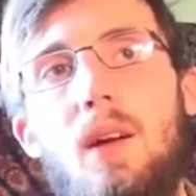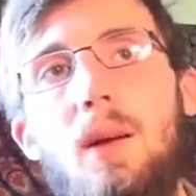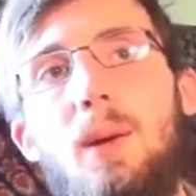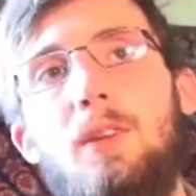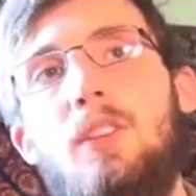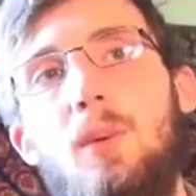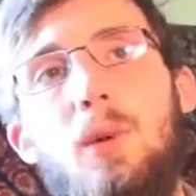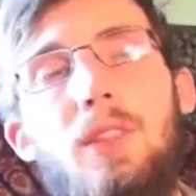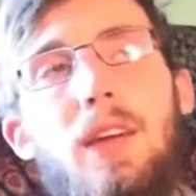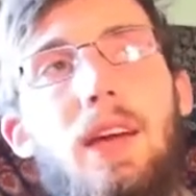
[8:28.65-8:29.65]
about
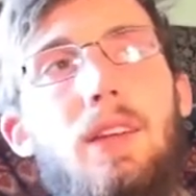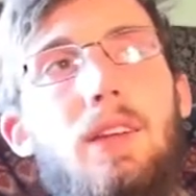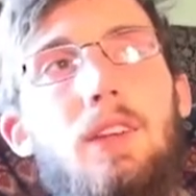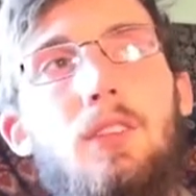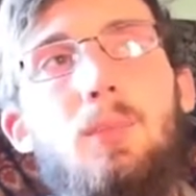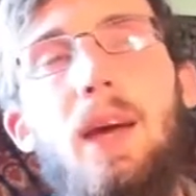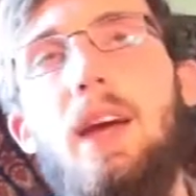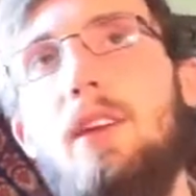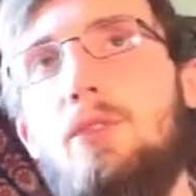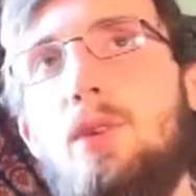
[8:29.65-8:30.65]
someone that is
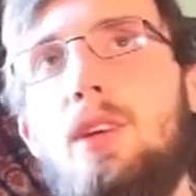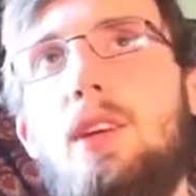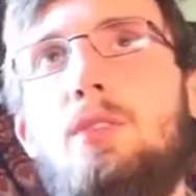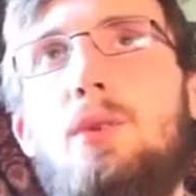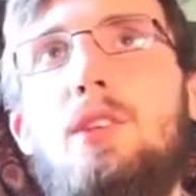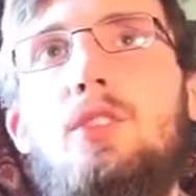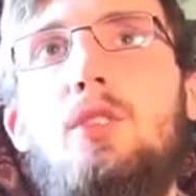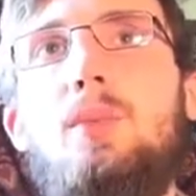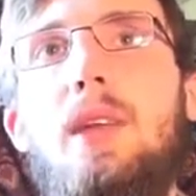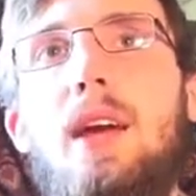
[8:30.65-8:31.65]
bad, if we
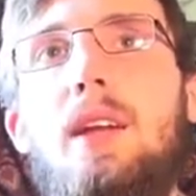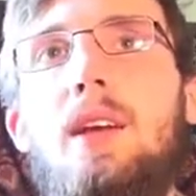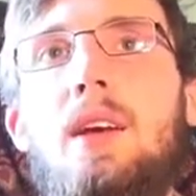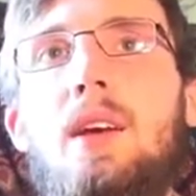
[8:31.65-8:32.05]
assume that